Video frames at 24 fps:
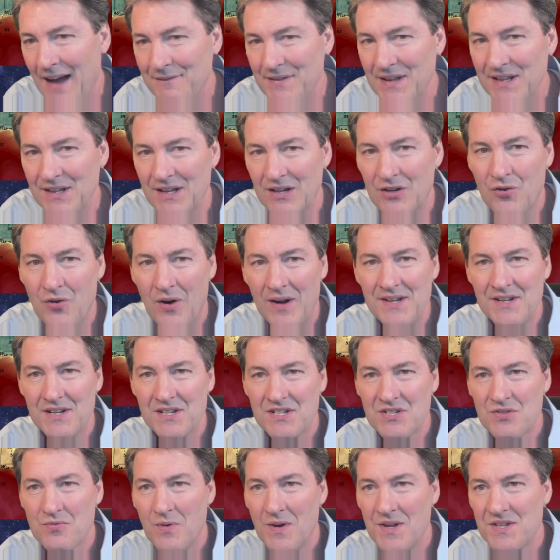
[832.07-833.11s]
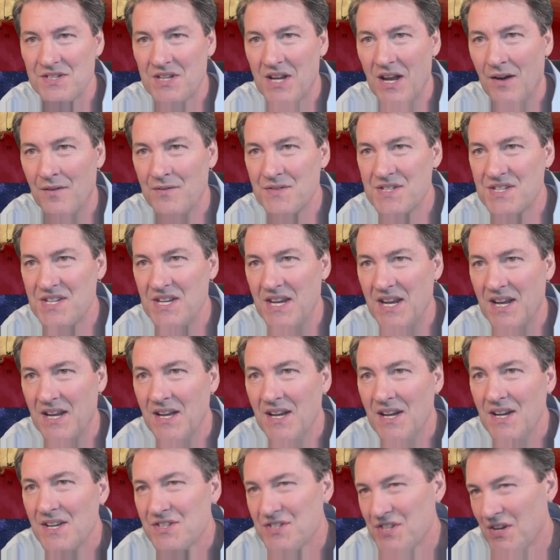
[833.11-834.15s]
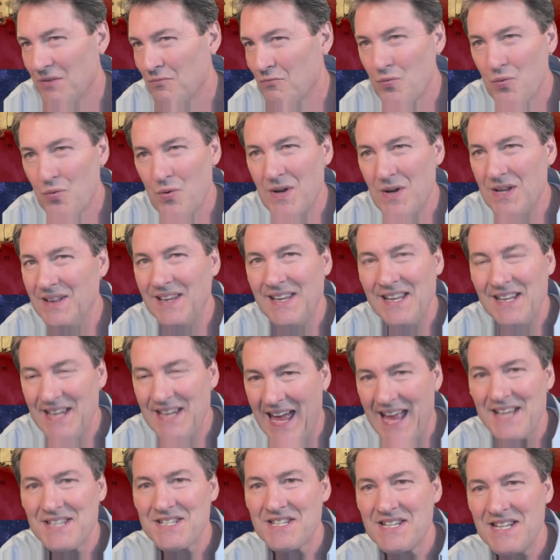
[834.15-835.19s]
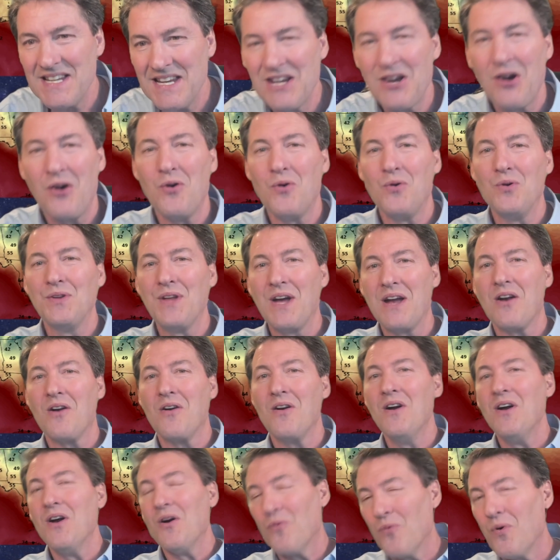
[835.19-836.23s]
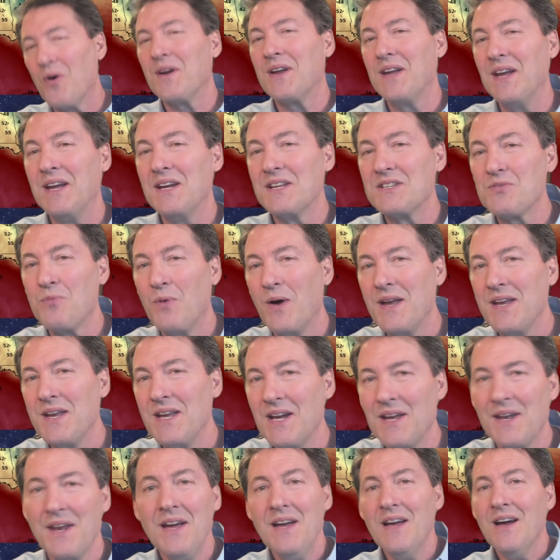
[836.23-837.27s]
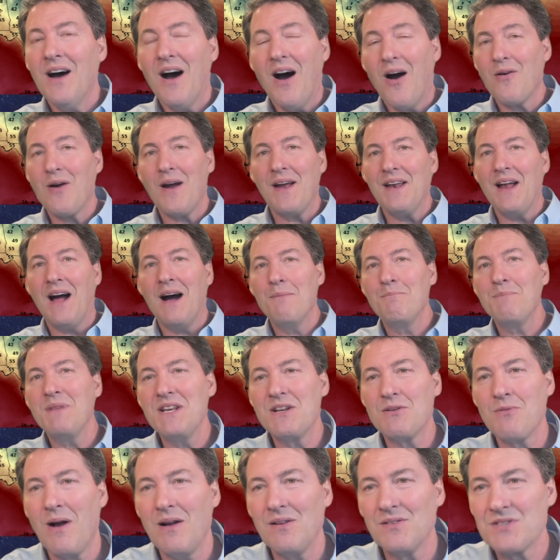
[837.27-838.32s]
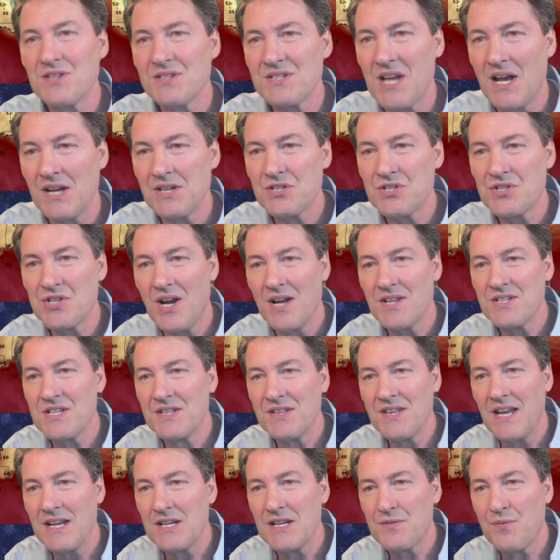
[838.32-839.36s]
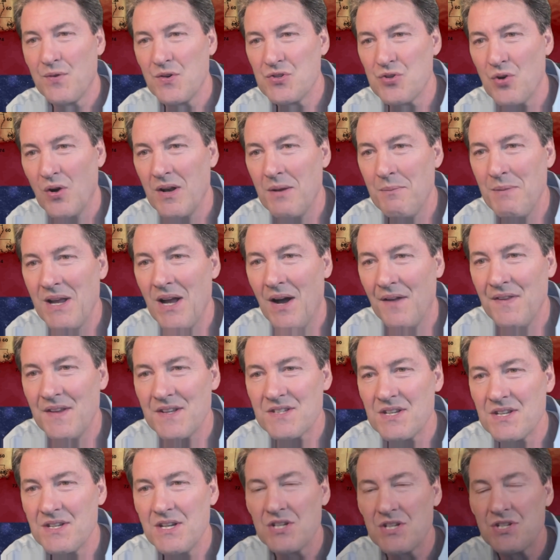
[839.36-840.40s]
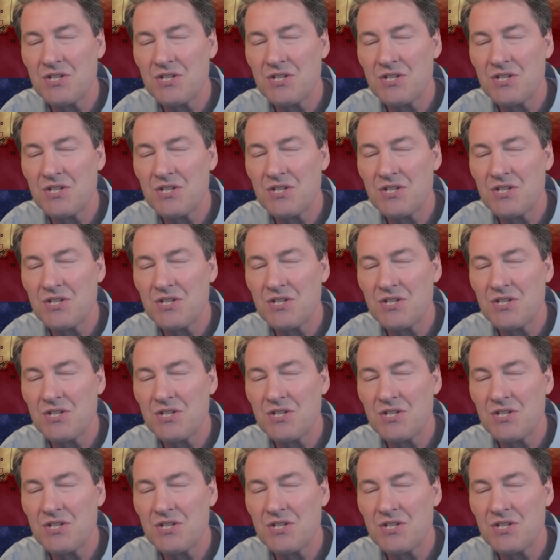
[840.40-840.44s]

having the greatest risk of seeing some really nasty cold air working its way in. All right, I'm meteorologist Hutch Johnson. Thanks for joining me on this